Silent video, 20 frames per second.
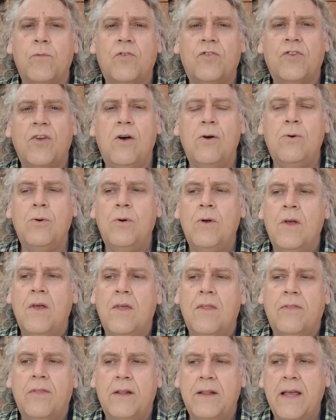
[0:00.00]
So
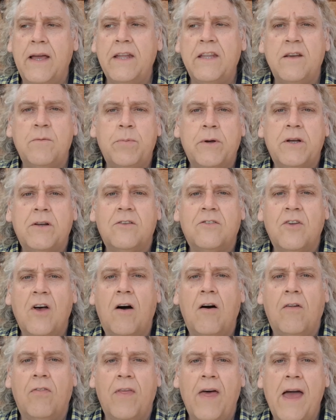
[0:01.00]
the ladybirds
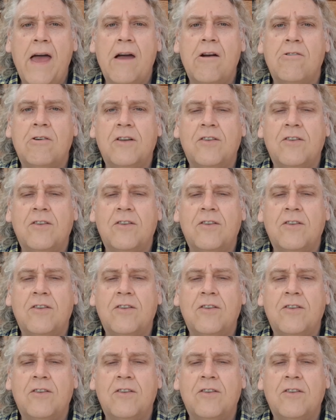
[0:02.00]
are there.